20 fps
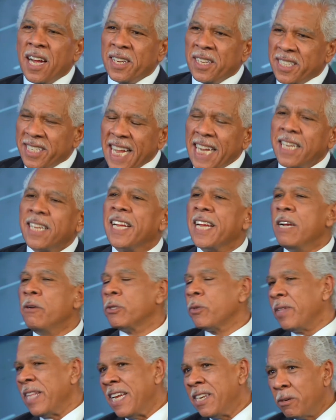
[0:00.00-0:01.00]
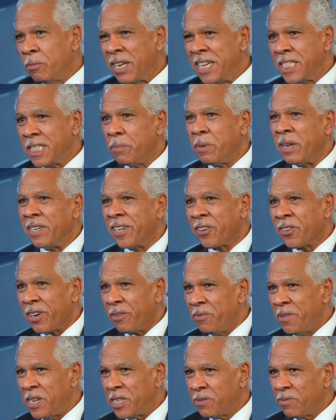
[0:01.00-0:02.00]
Technically, he was with the NAACP Legal
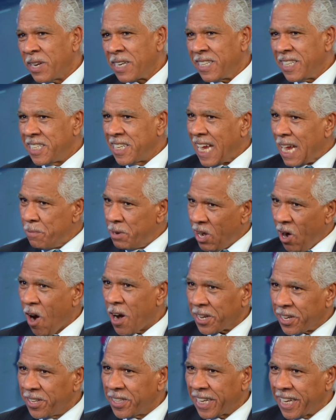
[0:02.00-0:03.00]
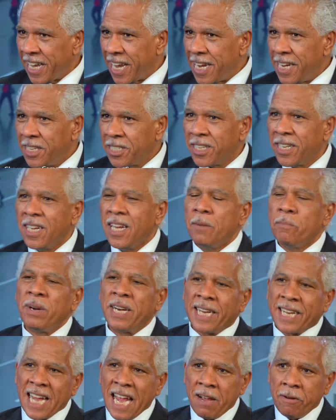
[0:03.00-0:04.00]
Defense Fund at the time he argued the case. But
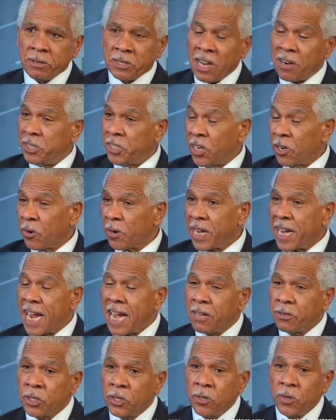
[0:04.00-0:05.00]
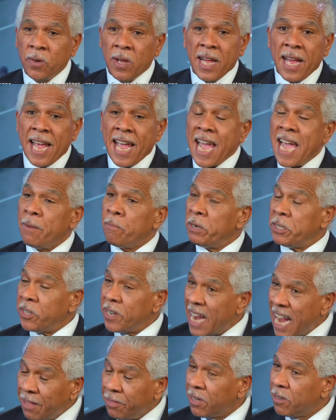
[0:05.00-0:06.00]
it was our general counsel. But you
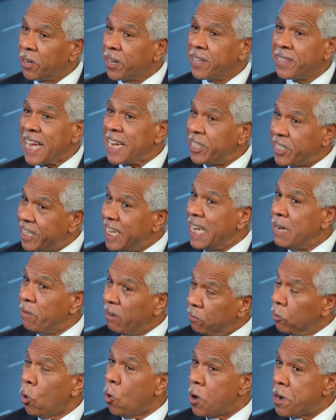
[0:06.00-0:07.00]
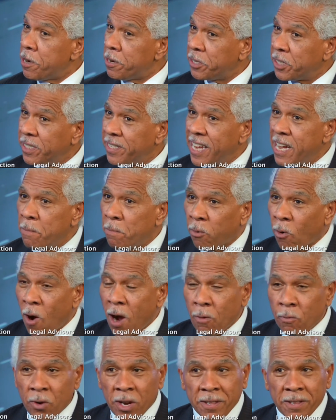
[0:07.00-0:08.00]
have to look at that team of lawyers that he brought
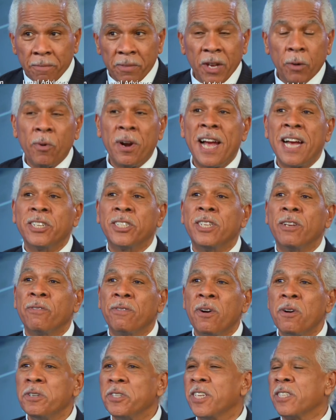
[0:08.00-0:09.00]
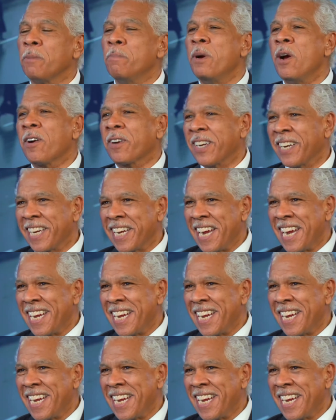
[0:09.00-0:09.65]
with him that were as diverse as America again.